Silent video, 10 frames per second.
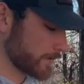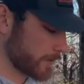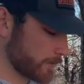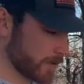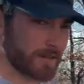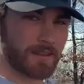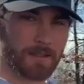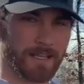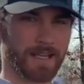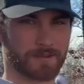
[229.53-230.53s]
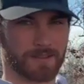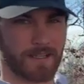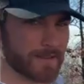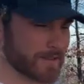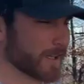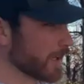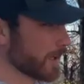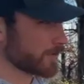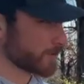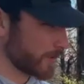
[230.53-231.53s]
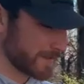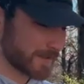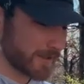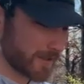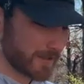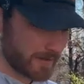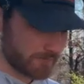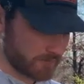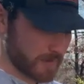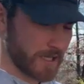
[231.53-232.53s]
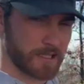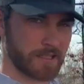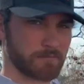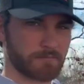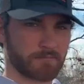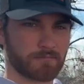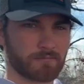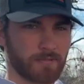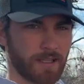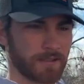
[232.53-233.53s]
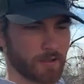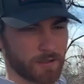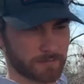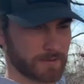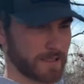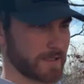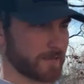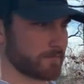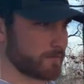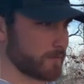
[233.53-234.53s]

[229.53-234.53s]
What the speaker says: Some of the downsides. This is not a end-all tent.